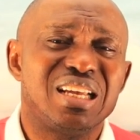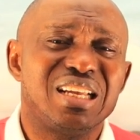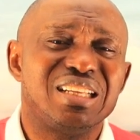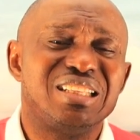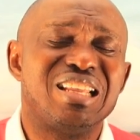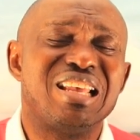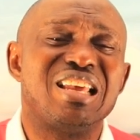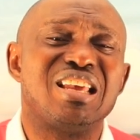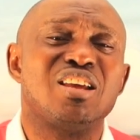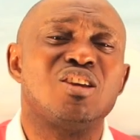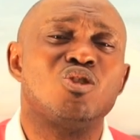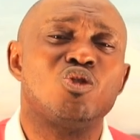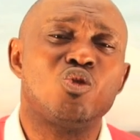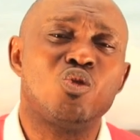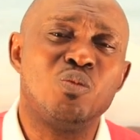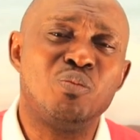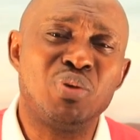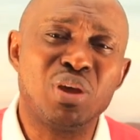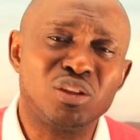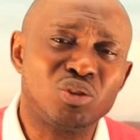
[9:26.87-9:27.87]
the
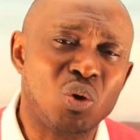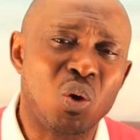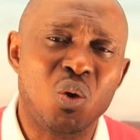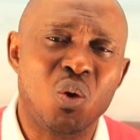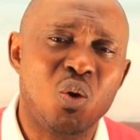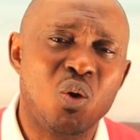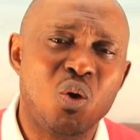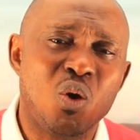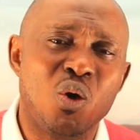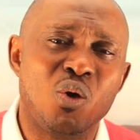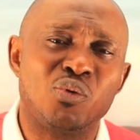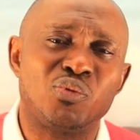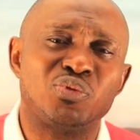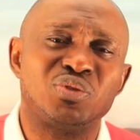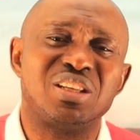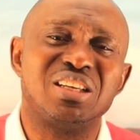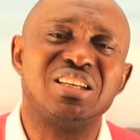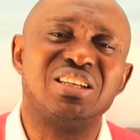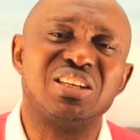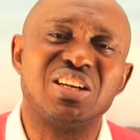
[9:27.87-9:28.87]
incubator of
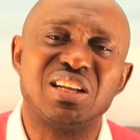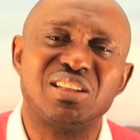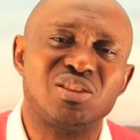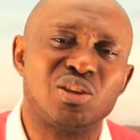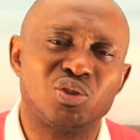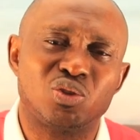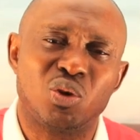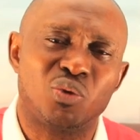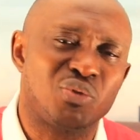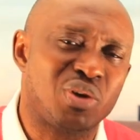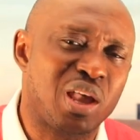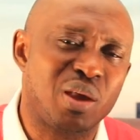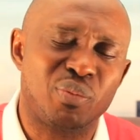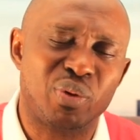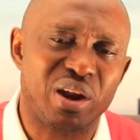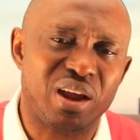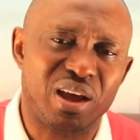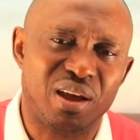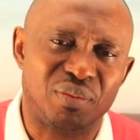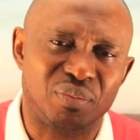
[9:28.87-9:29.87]
the greatness of
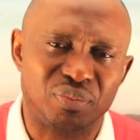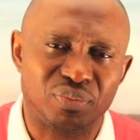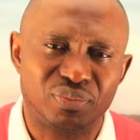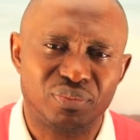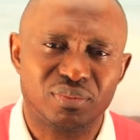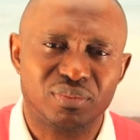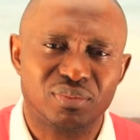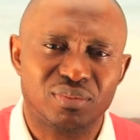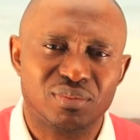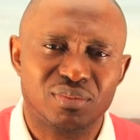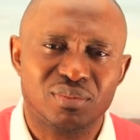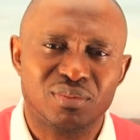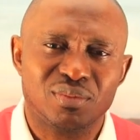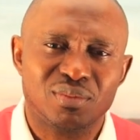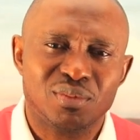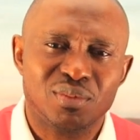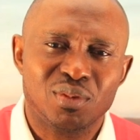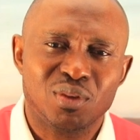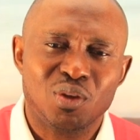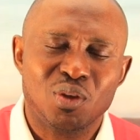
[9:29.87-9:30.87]
Abraham.
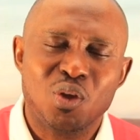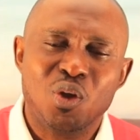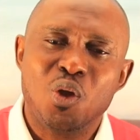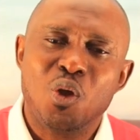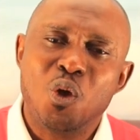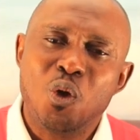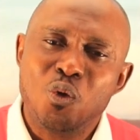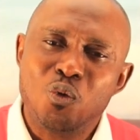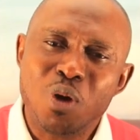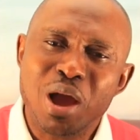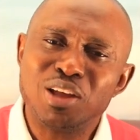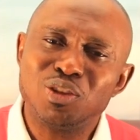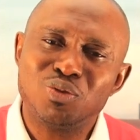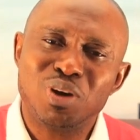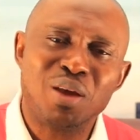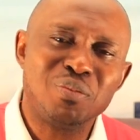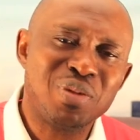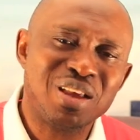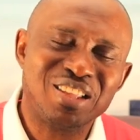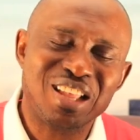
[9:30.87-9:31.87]
Why do
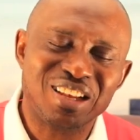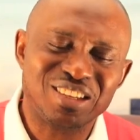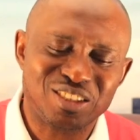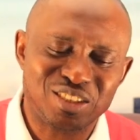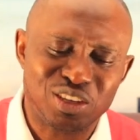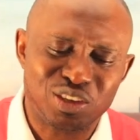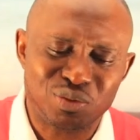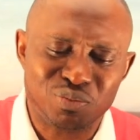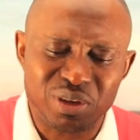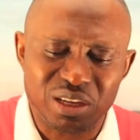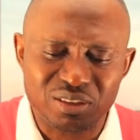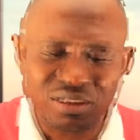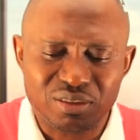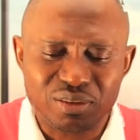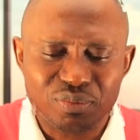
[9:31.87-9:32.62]
I make that statement?